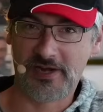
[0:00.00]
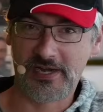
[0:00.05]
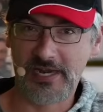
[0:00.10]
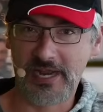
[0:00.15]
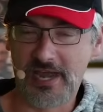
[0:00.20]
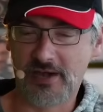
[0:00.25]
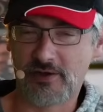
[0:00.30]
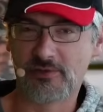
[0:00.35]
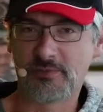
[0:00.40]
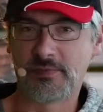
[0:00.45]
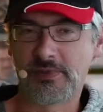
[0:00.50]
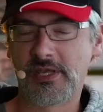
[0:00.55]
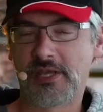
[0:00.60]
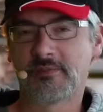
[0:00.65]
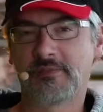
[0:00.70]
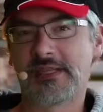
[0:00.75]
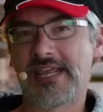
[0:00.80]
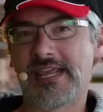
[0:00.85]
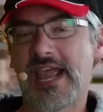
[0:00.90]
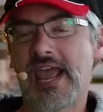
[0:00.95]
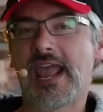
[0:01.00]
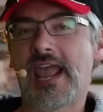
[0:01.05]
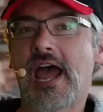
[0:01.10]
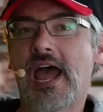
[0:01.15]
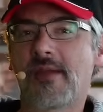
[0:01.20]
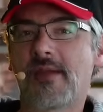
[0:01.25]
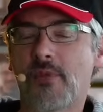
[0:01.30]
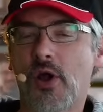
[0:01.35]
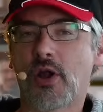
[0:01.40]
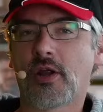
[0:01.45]
the the
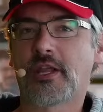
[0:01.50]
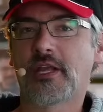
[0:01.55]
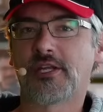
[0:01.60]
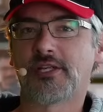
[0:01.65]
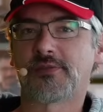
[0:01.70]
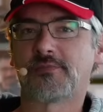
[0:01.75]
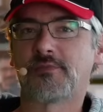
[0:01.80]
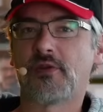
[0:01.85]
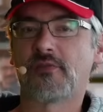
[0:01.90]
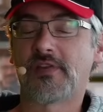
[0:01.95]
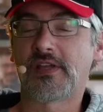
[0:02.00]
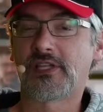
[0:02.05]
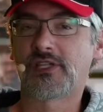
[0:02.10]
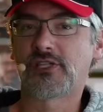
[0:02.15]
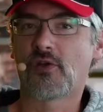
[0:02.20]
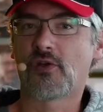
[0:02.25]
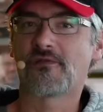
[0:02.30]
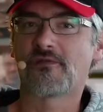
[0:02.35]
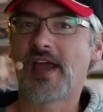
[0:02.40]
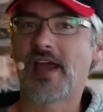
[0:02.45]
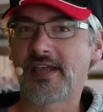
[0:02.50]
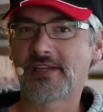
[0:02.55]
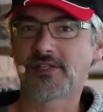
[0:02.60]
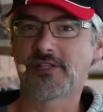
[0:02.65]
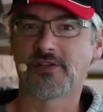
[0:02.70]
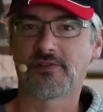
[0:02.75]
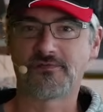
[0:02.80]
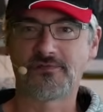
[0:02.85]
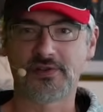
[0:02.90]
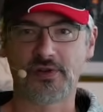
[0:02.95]
AI market is moving so
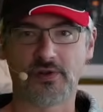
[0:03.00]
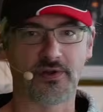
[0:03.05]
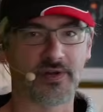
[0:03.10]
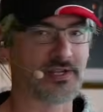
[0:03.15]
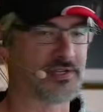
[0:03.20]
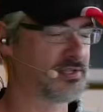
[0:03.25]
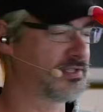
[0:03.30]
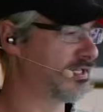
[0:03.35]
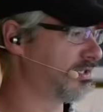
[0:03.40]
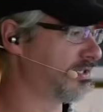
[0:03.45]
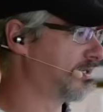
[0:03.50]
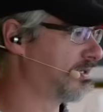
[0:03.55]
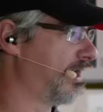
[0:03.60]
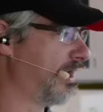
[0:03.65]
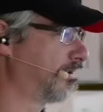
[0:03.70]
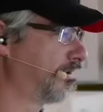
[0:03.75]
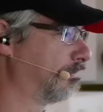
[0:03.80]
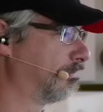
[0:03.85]
fast and furious these days.